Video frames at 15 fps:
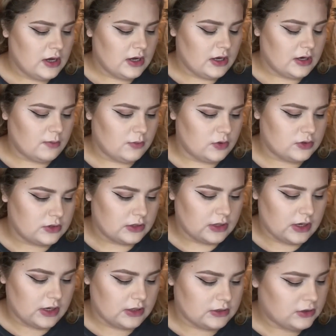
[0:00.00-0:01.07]
And I'm using
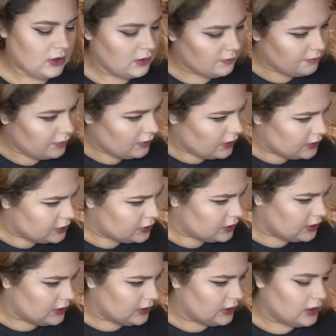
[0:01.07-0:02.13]
a Tarte blush
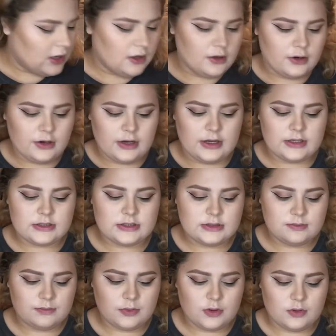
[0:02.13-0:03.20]
in the color
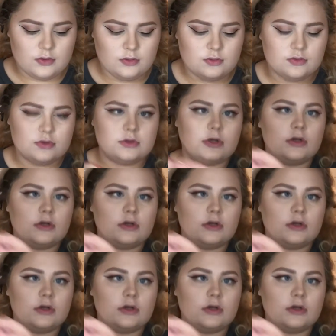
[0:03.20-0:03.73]
Exposed,